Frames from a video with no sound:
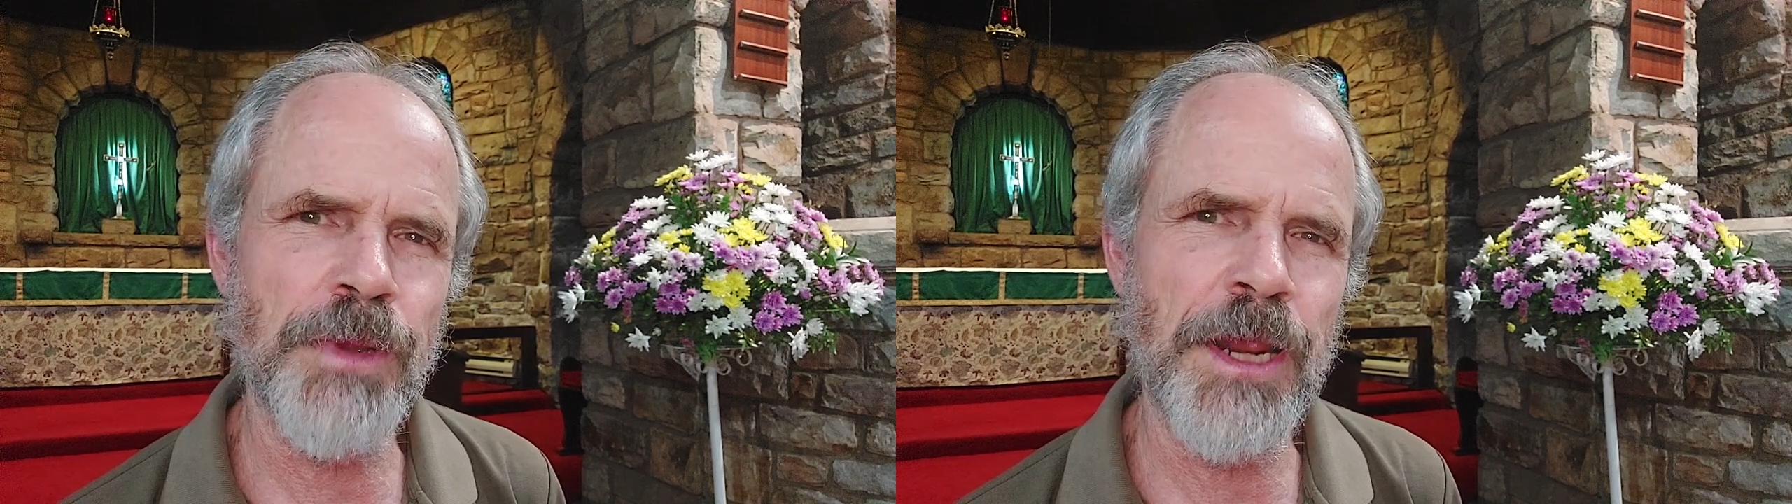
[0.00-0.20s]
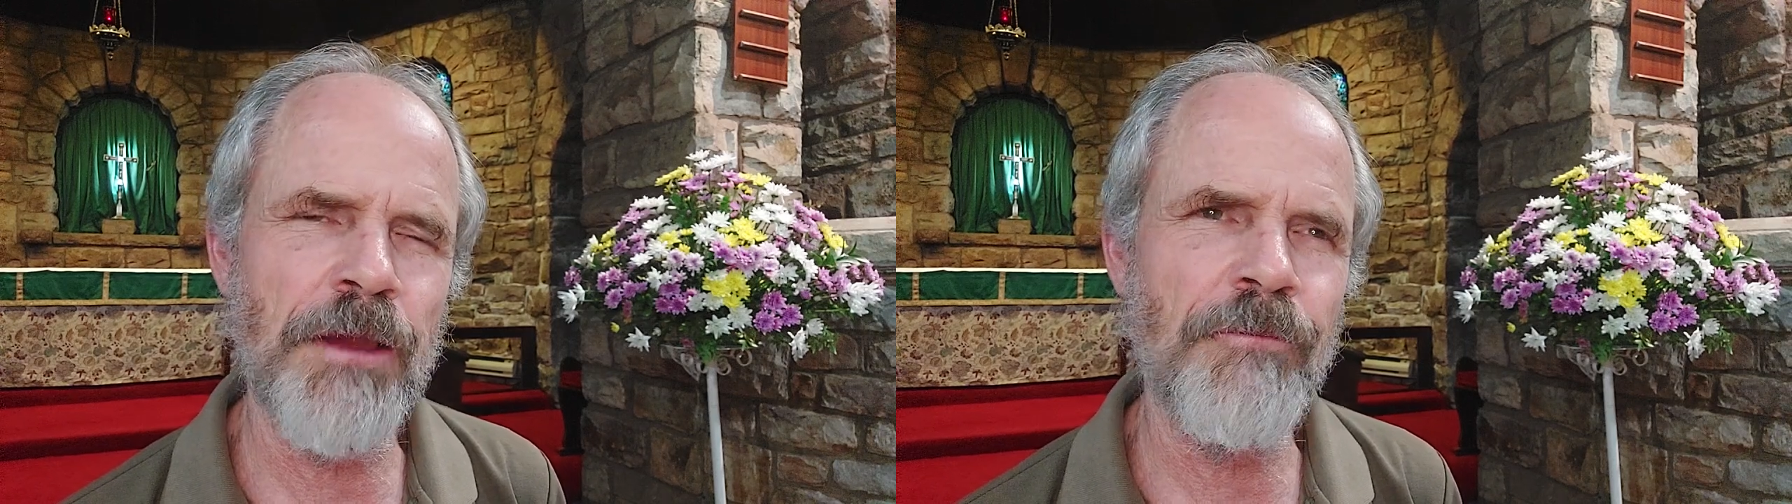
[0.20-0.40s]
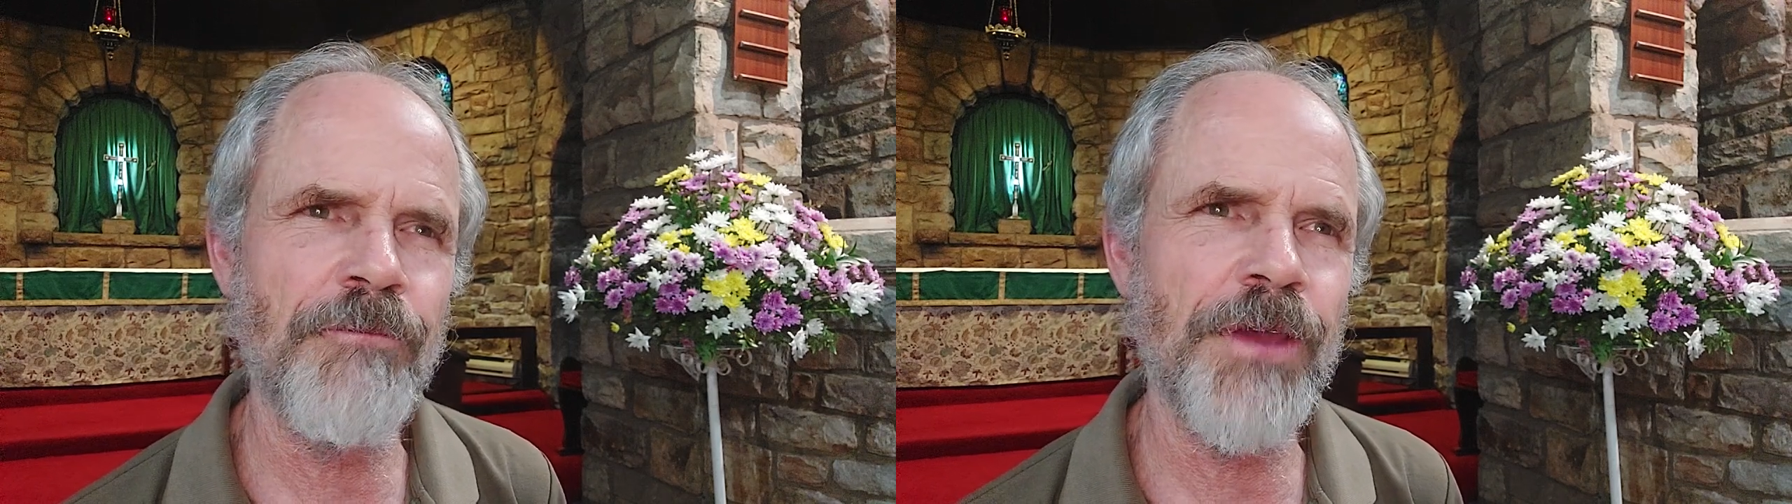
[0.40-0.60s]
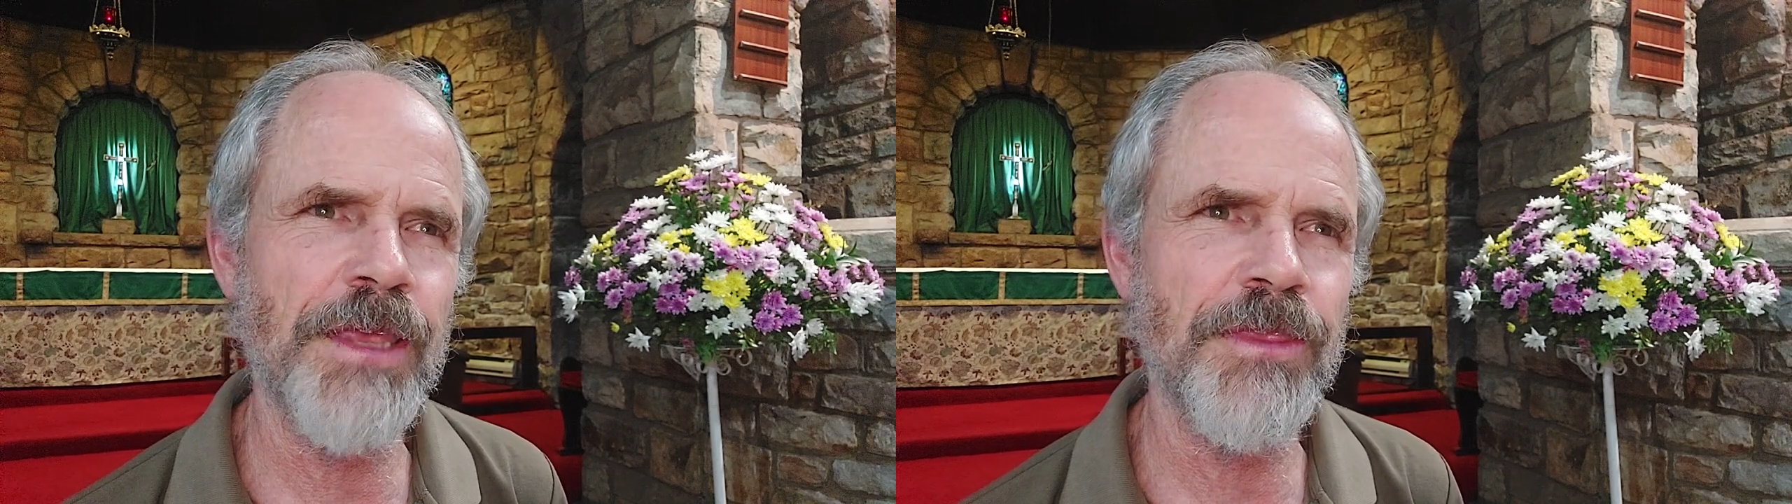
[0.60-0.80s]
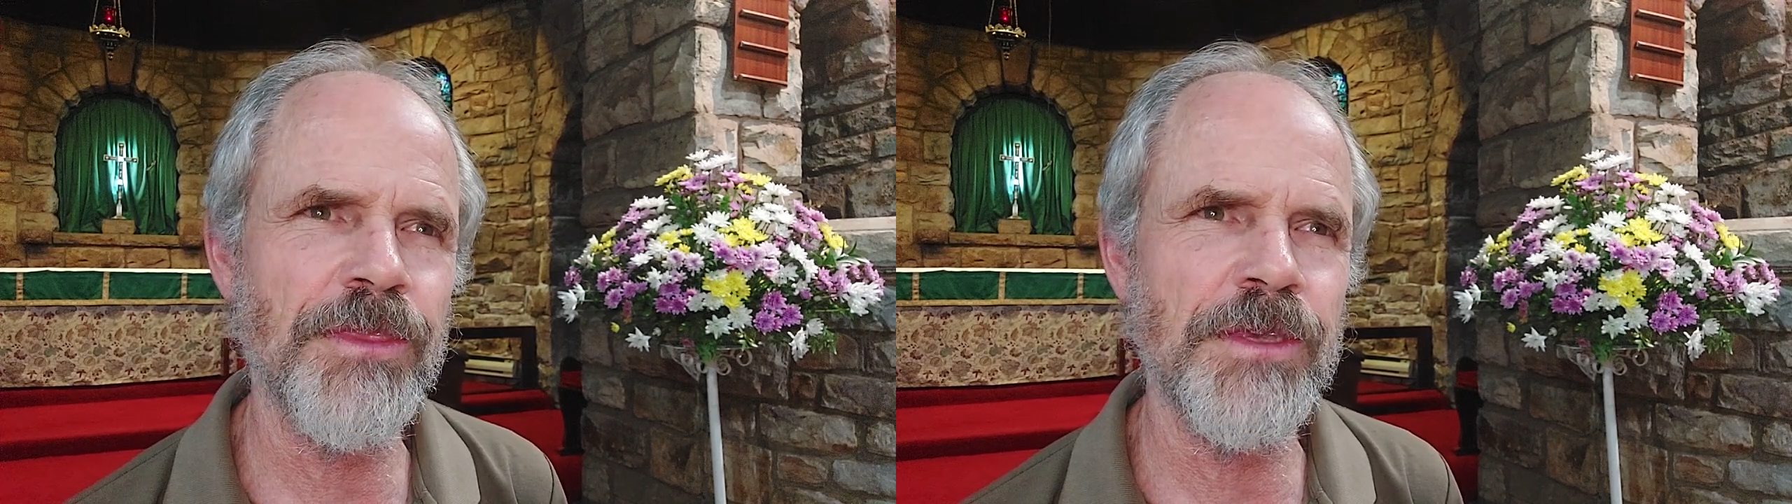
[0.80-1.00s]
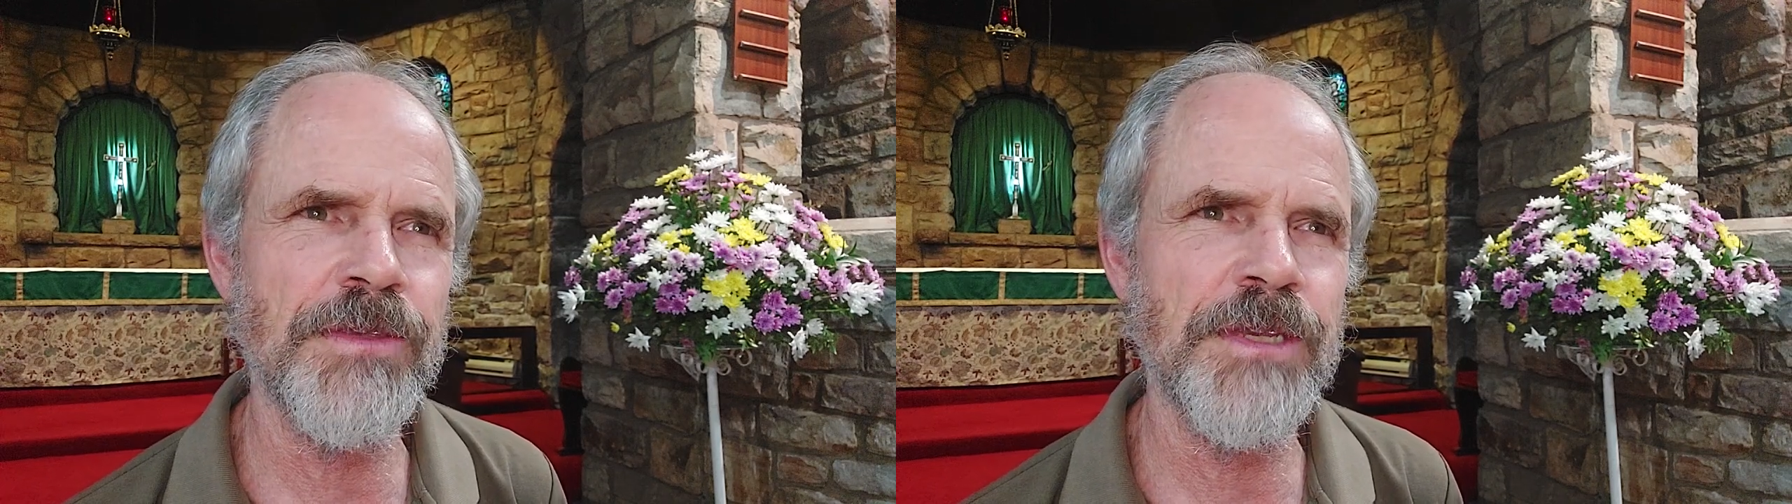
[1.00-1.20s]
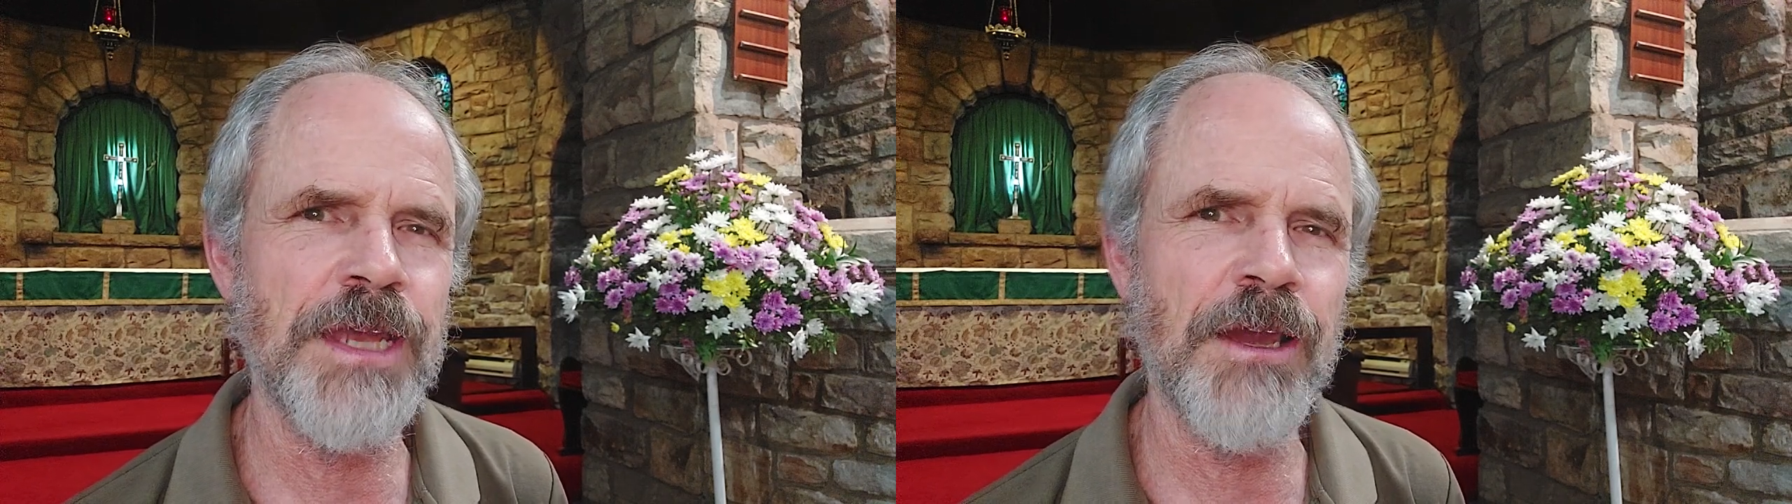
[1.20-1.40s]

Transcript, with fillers: but our faith is in